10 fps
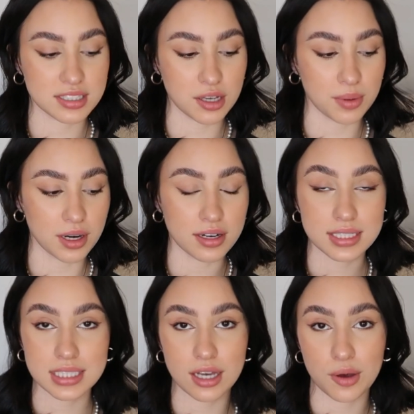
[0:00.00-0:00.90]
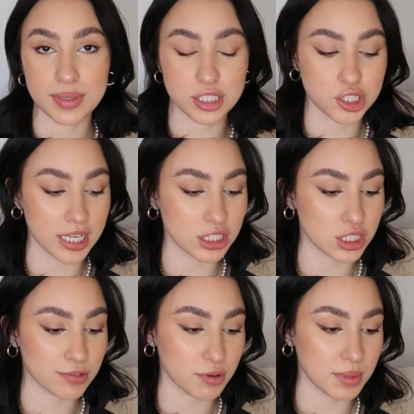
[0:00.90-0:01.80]
So it honestly always
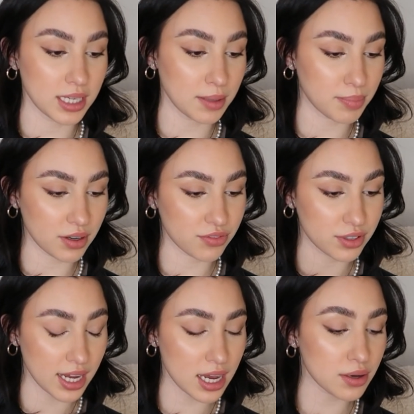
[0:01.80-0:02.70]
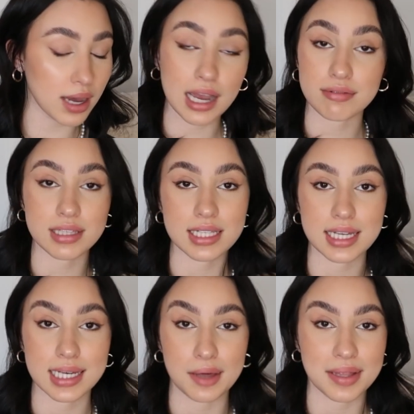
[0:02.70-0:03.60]
changes for me, but for now, I really
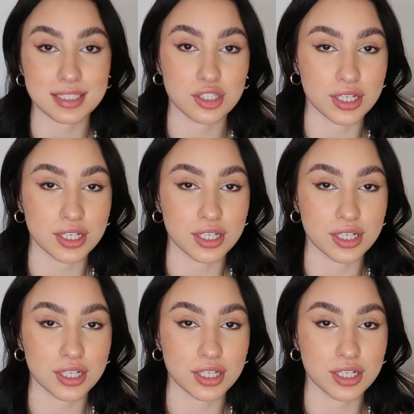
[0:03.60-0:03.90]
like how that's